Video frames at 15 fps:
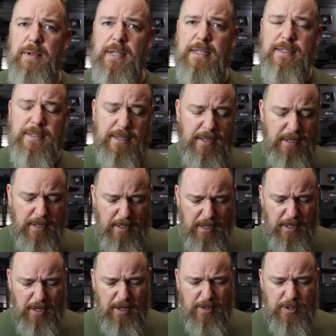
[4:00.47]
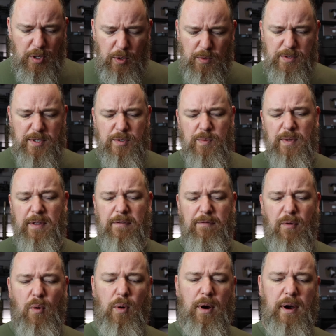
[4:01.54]
piece. So who's this really
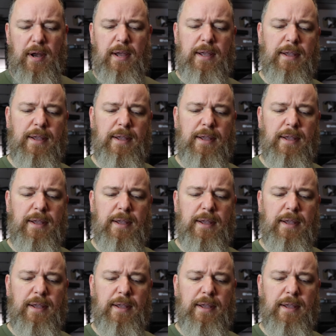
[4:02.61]
for?